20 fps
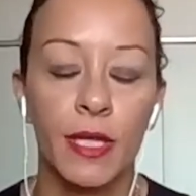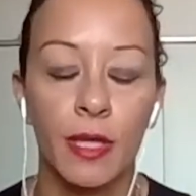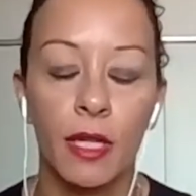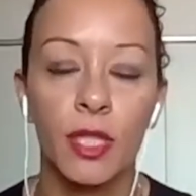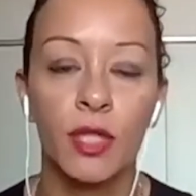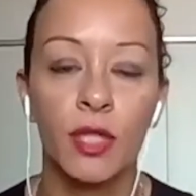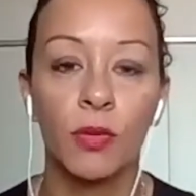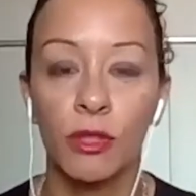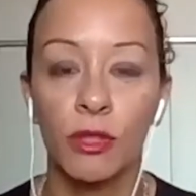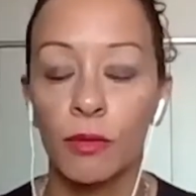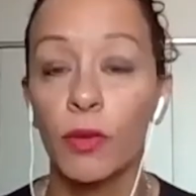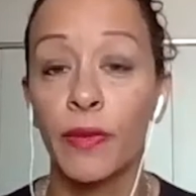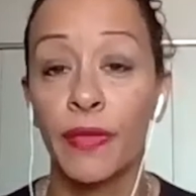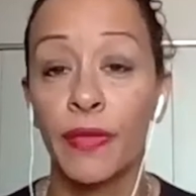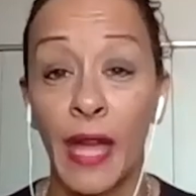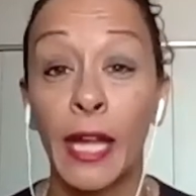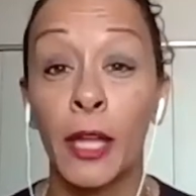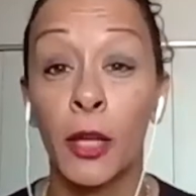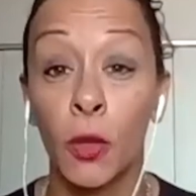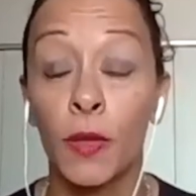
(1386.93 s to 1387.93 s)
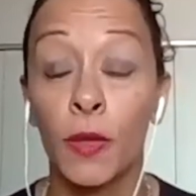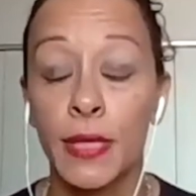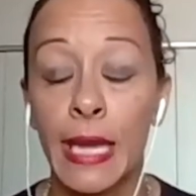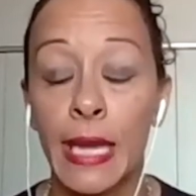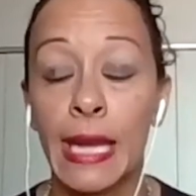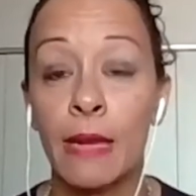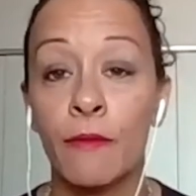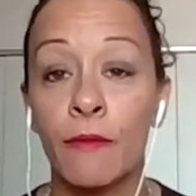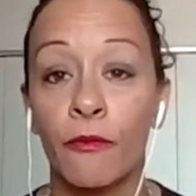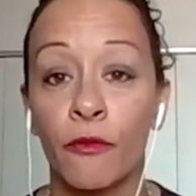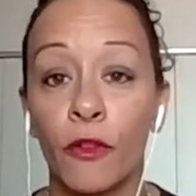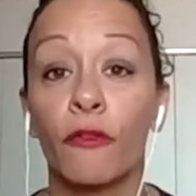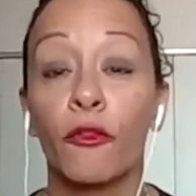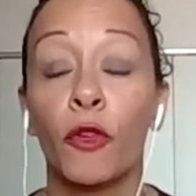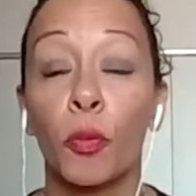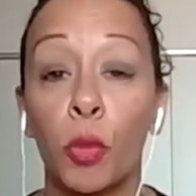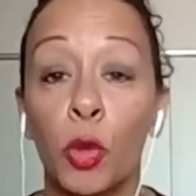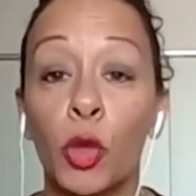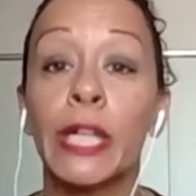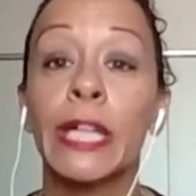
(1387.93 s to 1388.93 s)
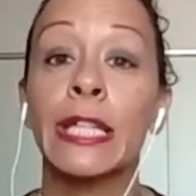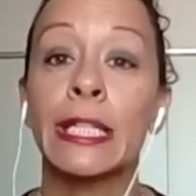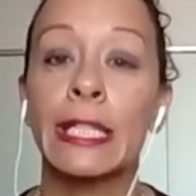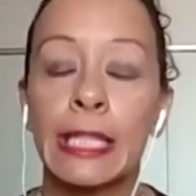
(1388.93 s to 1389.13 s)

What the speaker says: And I just want to thank your team for putting it